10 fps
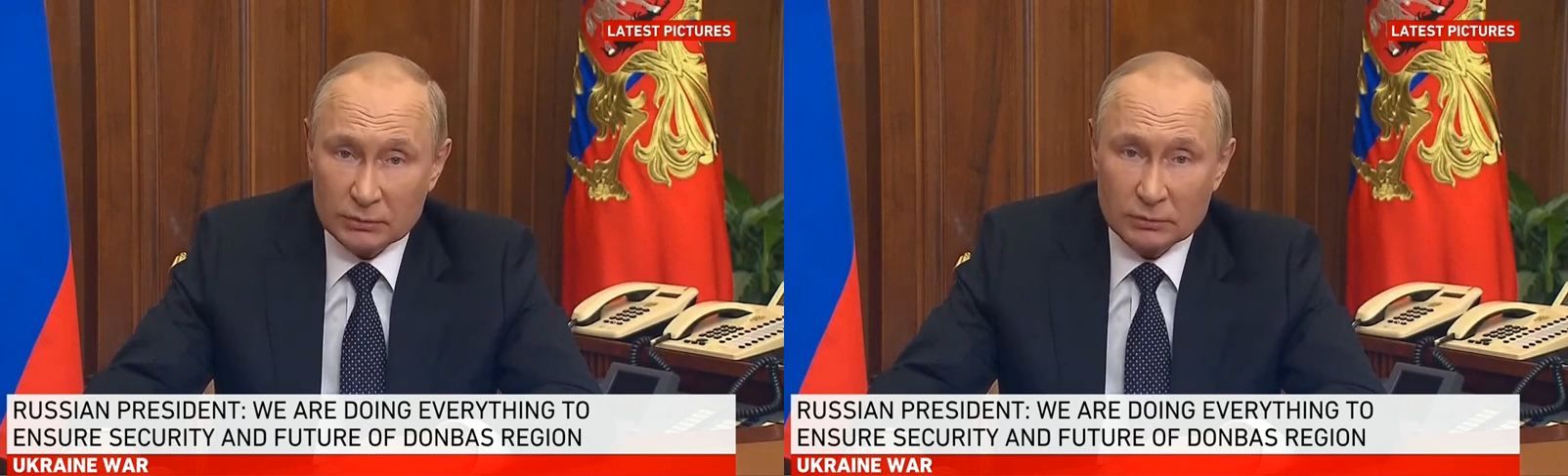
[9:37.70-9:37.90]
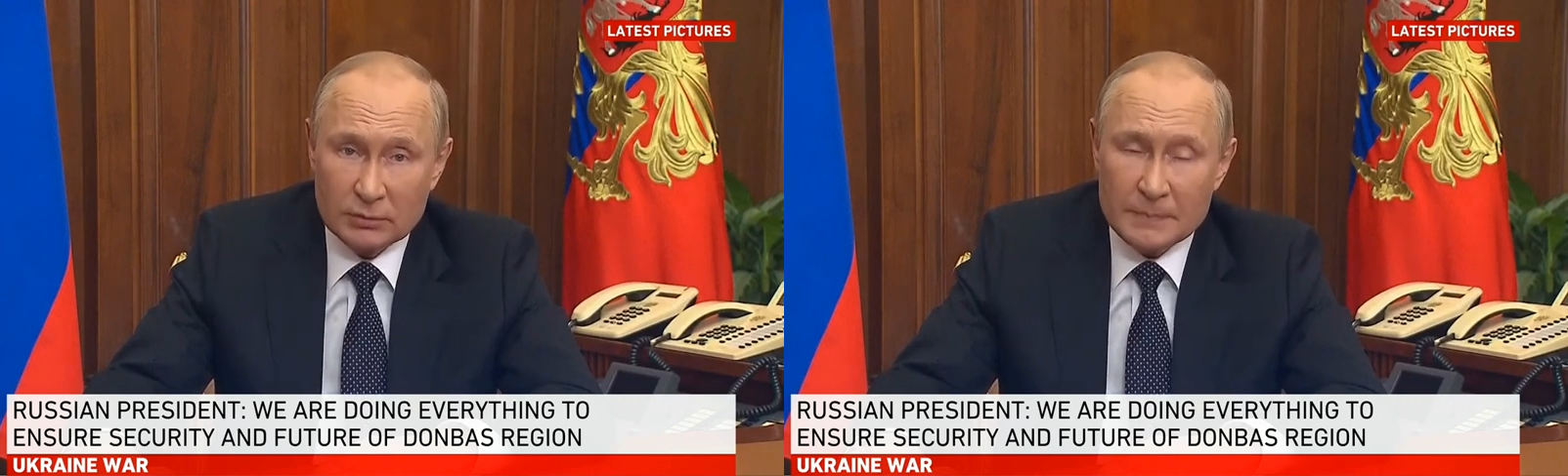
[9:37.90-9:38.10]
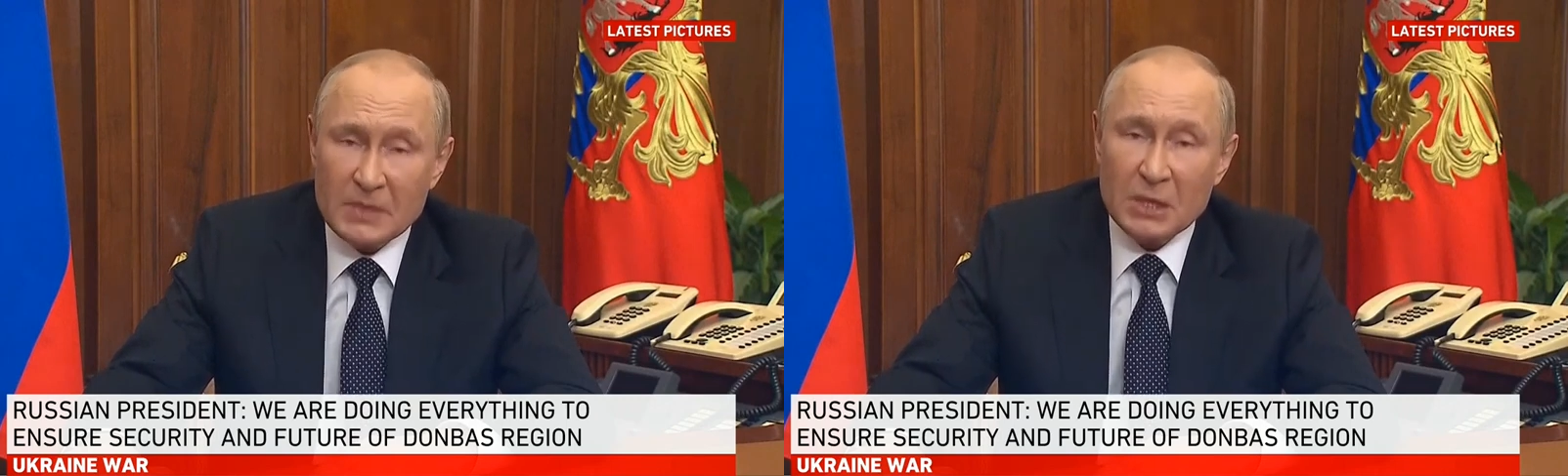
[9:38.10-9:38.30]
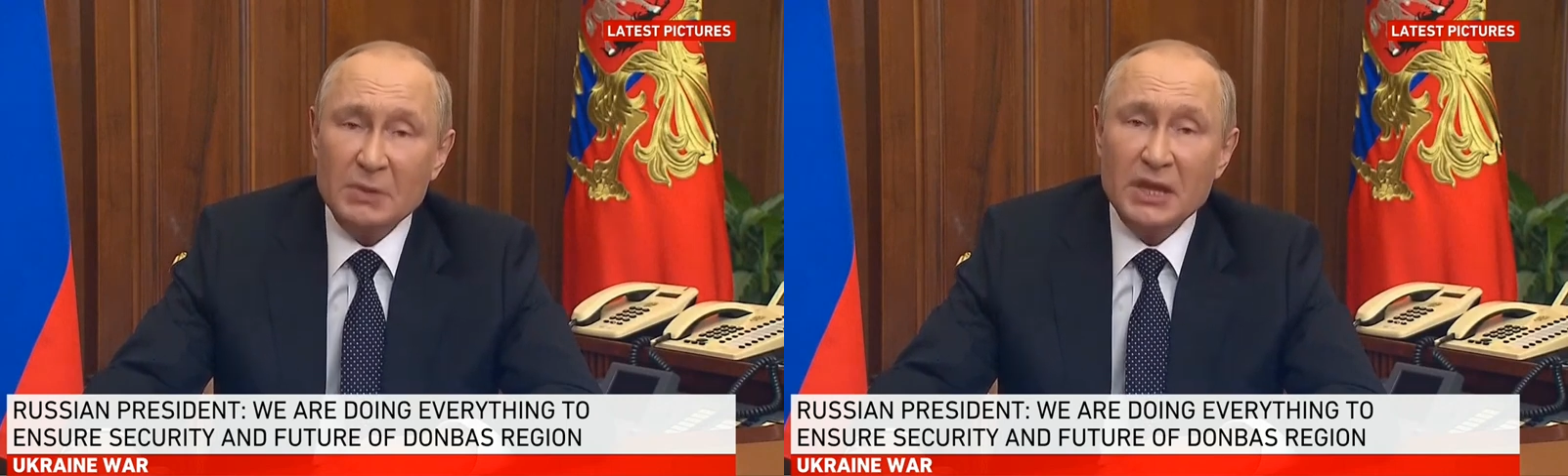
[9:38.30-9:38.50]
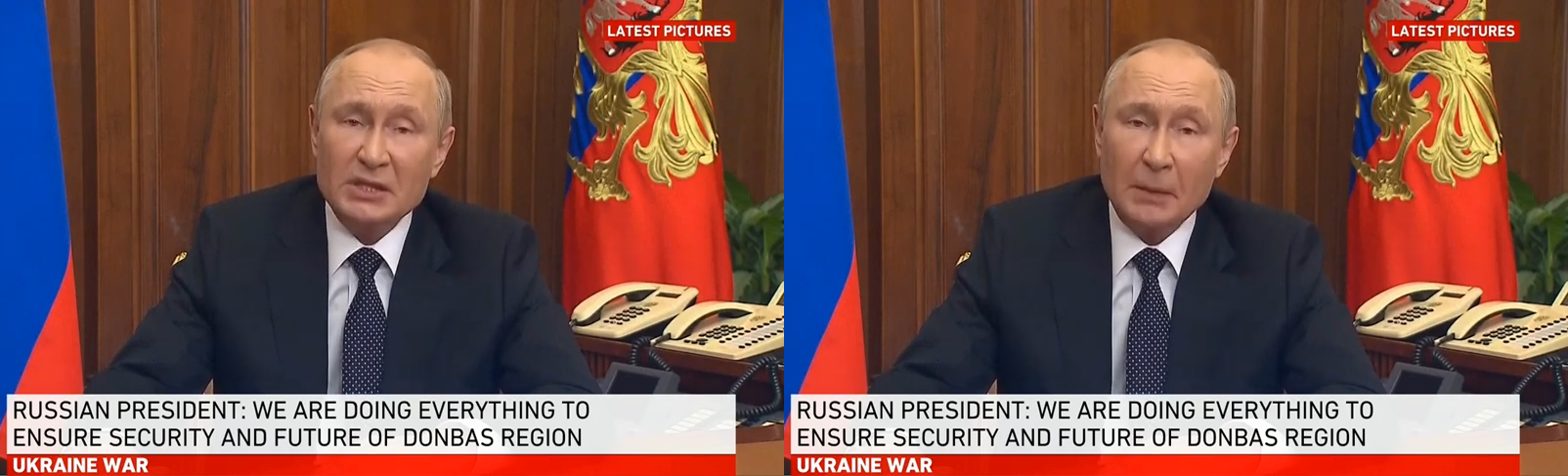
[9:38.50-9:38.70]
those
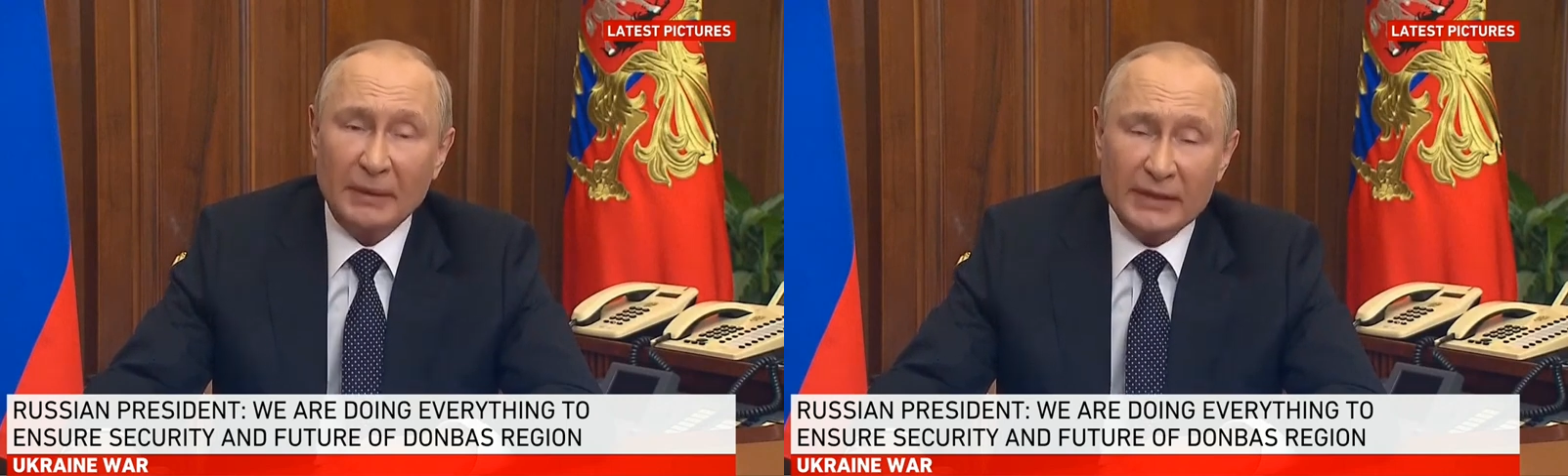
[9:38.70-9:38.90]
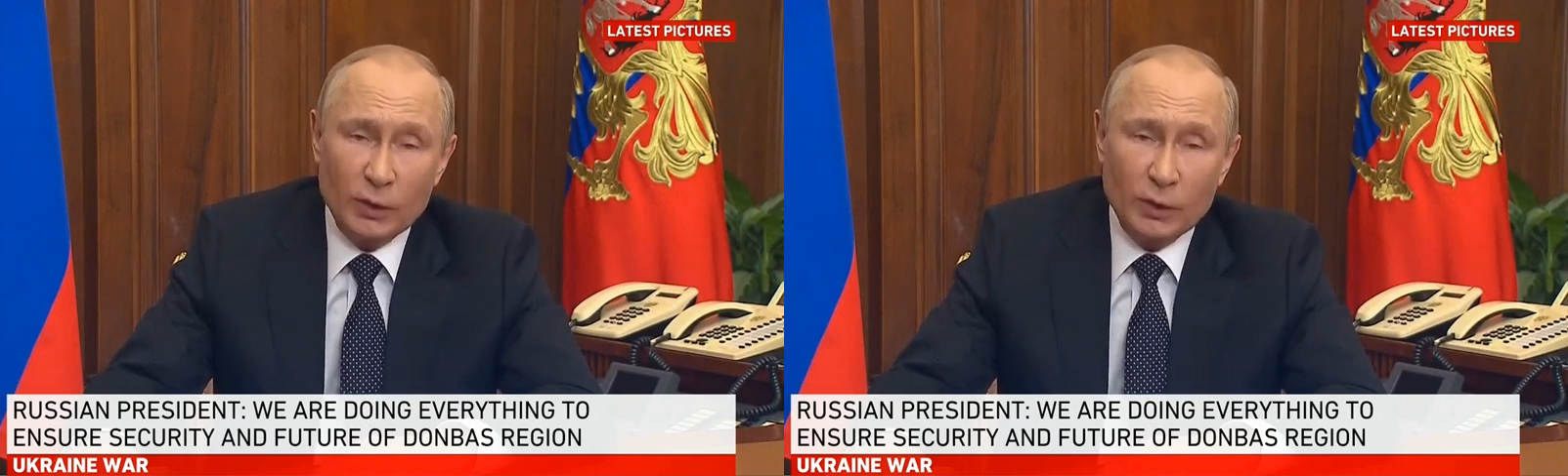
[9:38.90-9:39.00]
who've carried